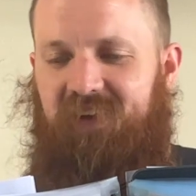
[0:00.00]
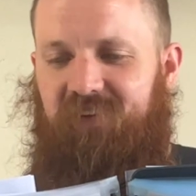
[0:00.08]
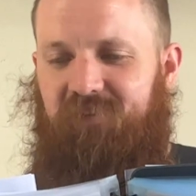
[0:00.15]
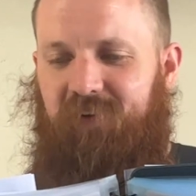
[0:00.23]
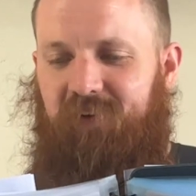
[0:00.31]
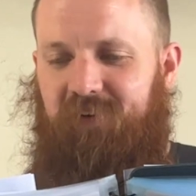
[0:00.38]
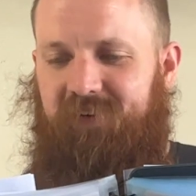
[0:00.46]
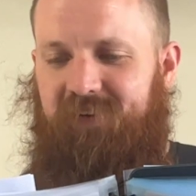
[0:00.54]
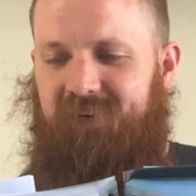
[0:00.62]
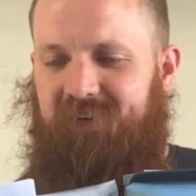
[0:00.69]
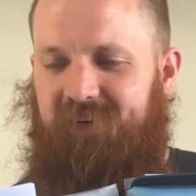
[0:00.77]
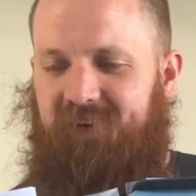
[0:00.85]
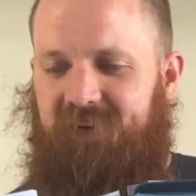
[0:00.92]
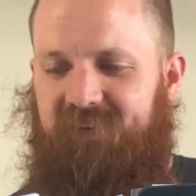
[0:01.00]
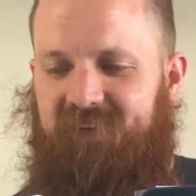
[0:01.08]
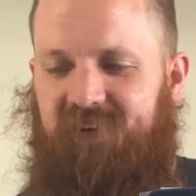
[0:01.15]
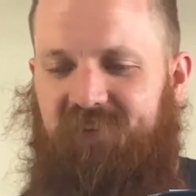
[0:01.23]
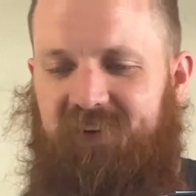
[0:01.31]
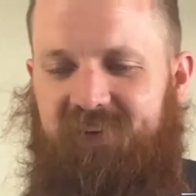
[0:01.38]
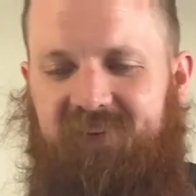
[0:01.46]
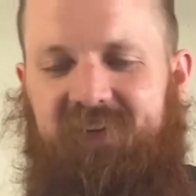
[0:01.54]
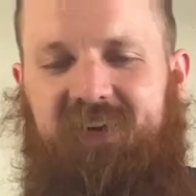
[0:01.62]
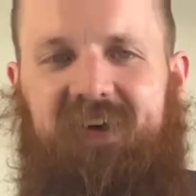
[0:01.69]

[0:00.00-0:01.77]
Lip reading: as a verdict against evidence.